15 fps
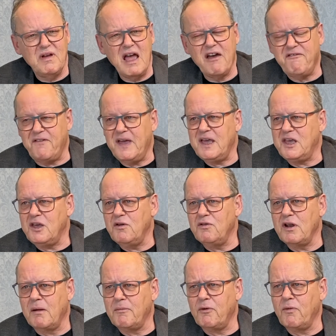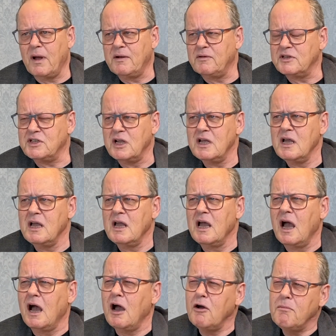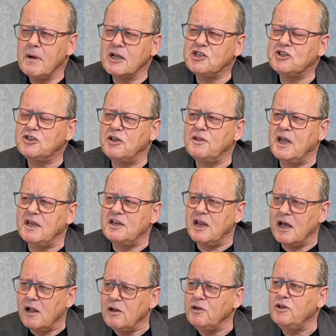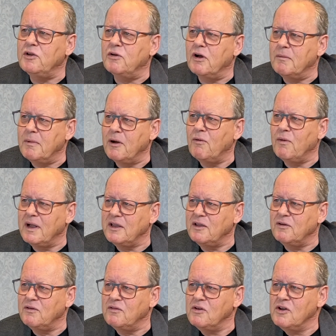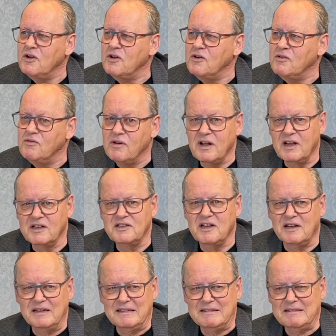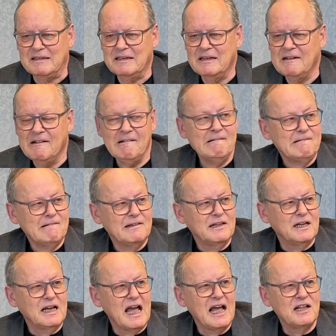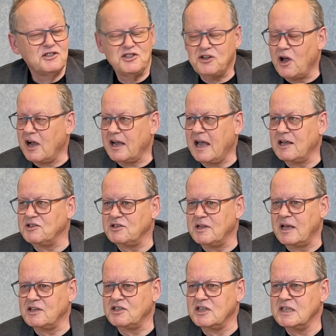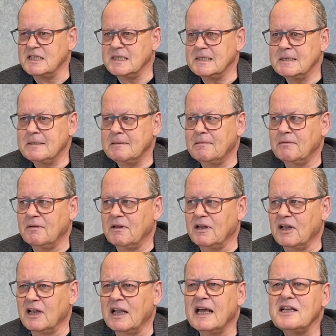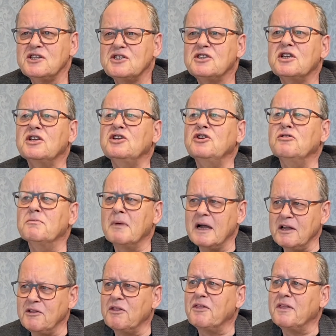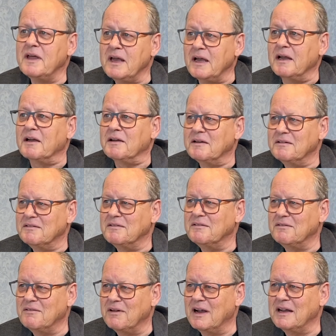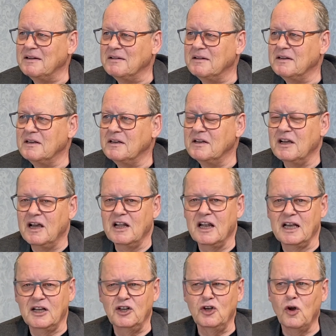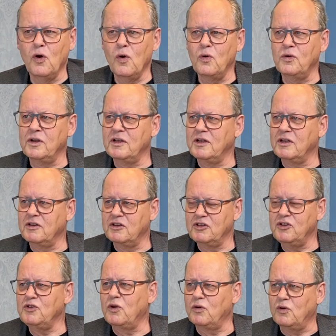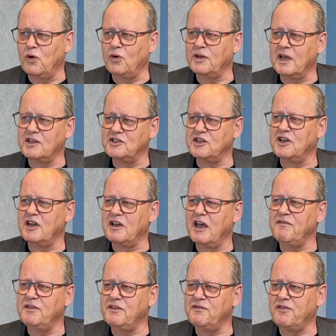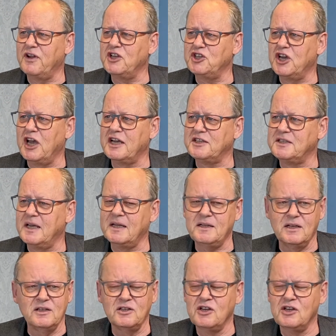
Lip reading: FAQ number one was, how much do they tell you about what you? I said, and stock answer that's less than you might think, right? And like Gone, Gone has a heavy French accent.